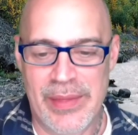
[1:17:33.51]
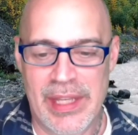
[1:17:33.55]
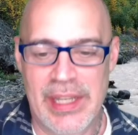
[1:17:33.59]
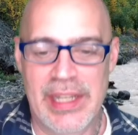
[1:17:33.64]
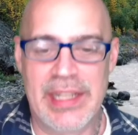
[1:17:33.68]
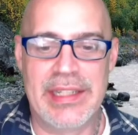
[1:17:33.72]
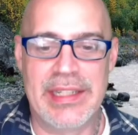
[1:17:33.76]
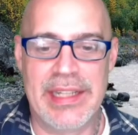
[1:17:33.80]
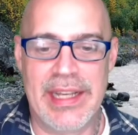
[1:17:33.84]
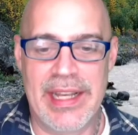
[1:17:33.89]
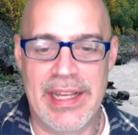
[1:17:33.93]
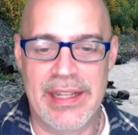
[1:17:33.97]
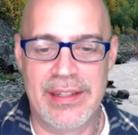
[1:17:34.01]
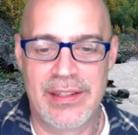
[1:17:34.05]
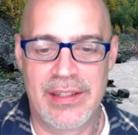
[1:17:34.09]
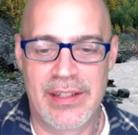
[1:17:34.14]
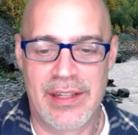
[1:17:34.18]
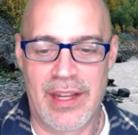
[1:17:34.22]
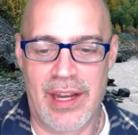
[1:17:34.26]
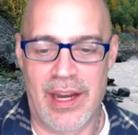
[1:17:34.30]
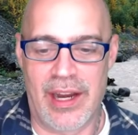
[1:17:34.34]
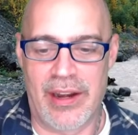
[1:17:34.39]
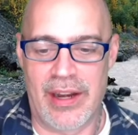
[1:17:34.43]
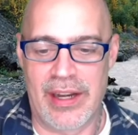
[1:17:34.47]
He did?
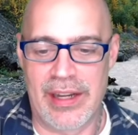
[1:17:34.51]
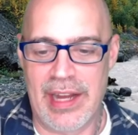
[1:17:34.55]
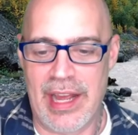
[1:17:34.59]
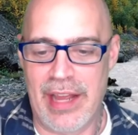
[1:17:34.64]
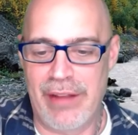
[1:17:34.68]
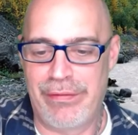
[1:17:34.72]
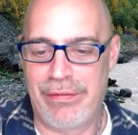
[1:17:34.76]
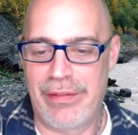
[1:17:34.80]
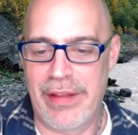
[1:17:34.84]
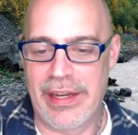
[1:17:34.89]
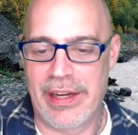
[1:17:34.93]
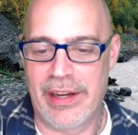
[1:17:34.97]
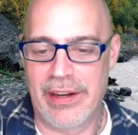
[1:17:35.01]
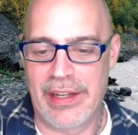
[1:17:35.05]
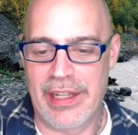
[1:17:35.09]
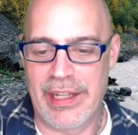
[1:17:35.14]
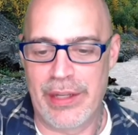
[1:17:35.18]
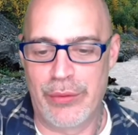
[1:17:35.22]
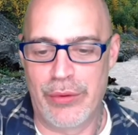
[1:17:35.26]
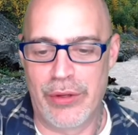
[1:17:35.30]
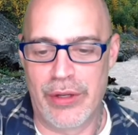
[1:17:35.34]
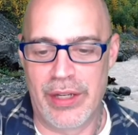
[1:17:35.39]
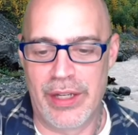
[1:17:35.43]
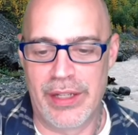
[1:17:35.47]
All right. I figured
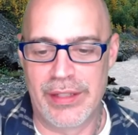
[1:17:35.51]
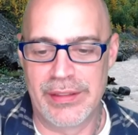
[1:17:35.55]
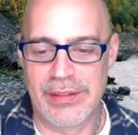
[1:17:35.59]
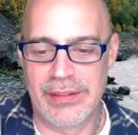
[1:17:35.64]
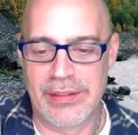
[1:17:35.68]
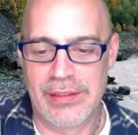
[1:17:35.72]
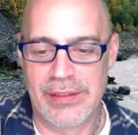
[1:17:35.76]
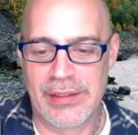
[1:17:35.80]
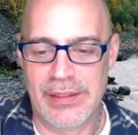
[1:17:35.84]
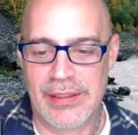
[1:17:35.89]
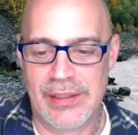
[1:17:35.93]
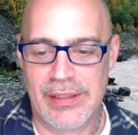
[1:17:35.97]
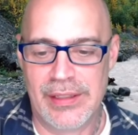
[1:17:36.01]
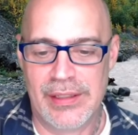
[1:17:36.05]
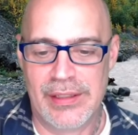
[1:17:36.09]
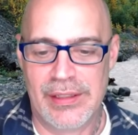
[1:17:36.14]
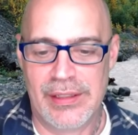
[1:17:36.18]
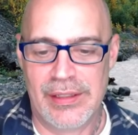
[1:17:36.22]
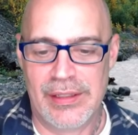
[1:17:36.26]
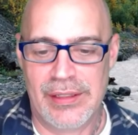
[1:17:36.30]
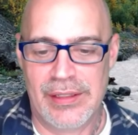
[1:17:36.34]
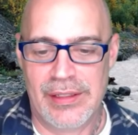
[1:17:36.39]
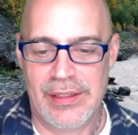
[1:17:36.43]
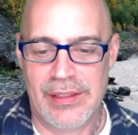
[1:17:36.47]
he would.
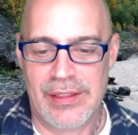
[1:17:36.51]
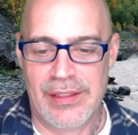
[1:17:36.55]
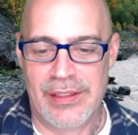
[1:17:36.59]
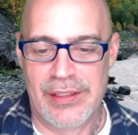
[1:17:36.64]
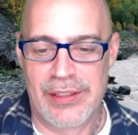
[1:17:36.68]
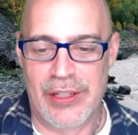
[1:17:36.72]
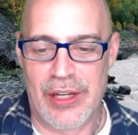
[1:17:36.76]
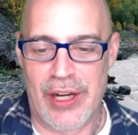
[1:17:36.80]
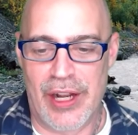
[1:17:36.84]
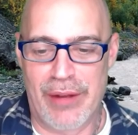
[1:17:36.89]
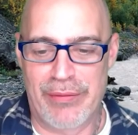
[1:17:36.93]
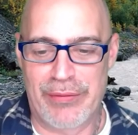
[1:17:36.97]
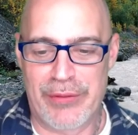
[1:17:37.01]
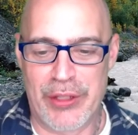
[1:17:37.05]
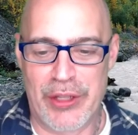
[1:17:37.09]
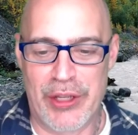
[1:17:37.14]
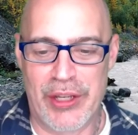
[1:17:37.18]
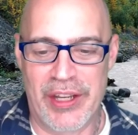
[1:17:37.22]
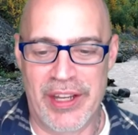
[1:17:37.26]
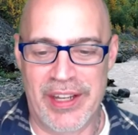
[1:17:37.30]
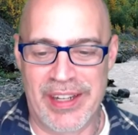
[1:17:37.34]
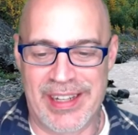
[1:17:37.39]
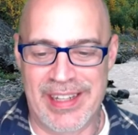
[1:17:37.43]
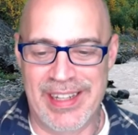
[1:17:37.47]
You're off the
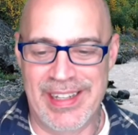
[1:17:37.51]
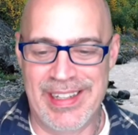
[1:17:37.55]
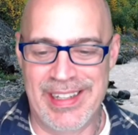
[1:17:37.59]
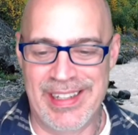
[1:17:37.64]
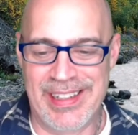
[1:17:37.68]
hook.